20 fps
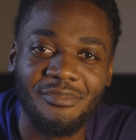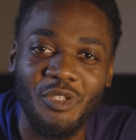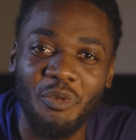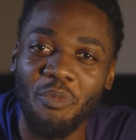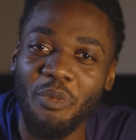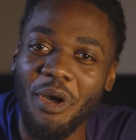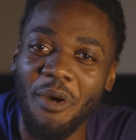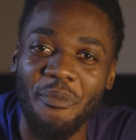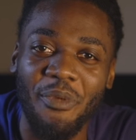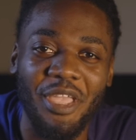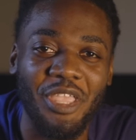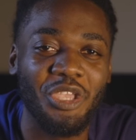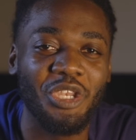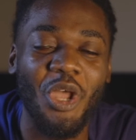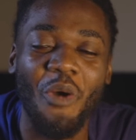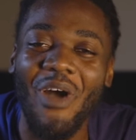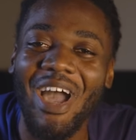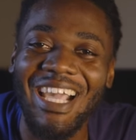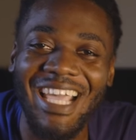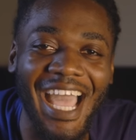Come on, man. You
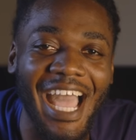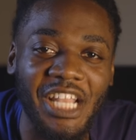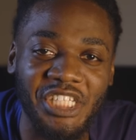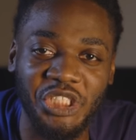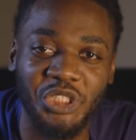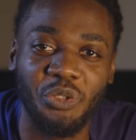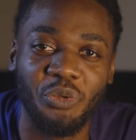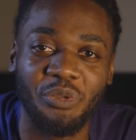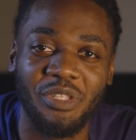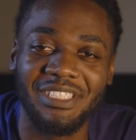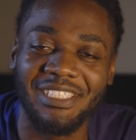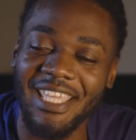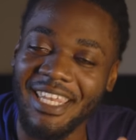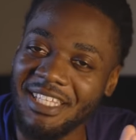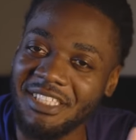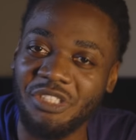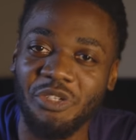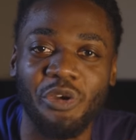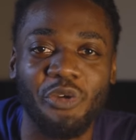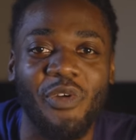know I got you. Let's get
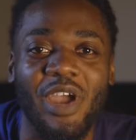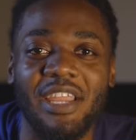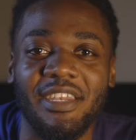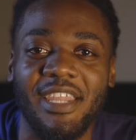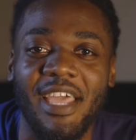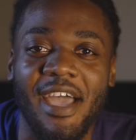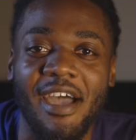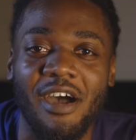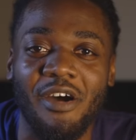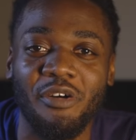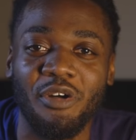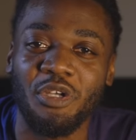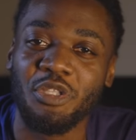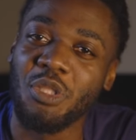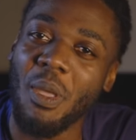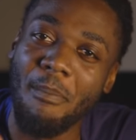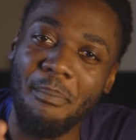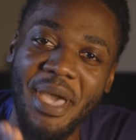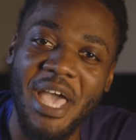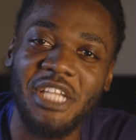into it right now.
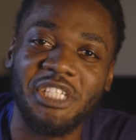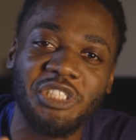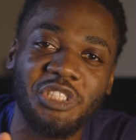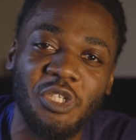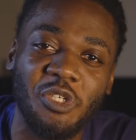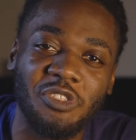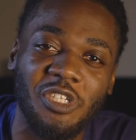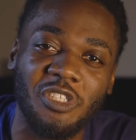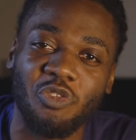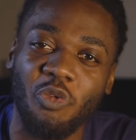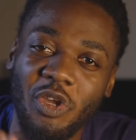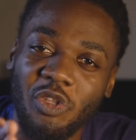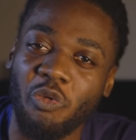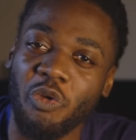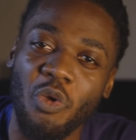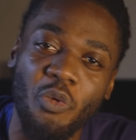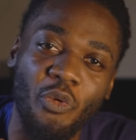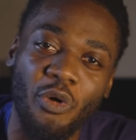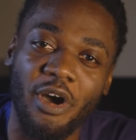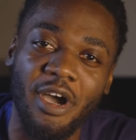The best shoes of
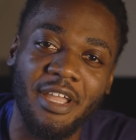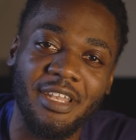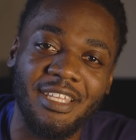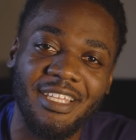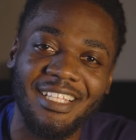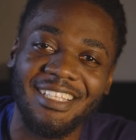2021.